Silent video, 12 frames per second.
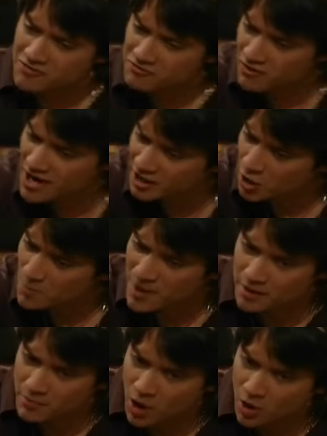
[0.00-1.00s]
on Franco
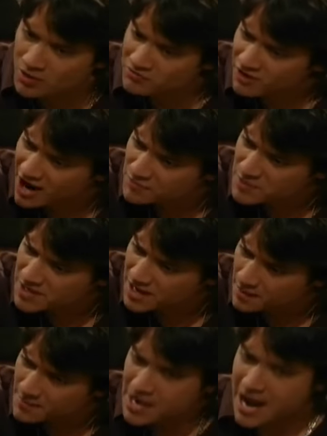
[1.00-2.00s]
by tomorrow at 5
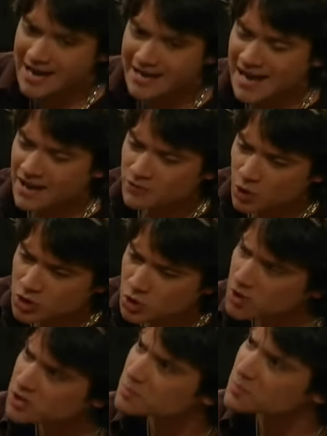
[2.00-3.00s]
p.m., I'm going to have no
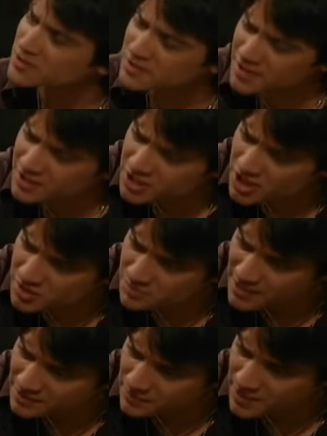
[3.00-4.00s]
choice but to take
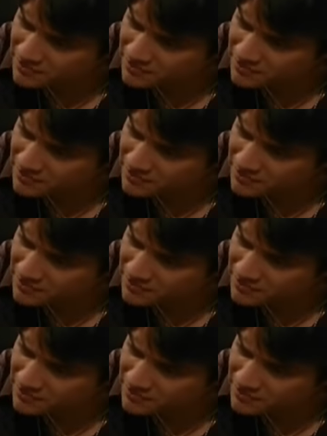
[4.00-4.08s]
Jason back to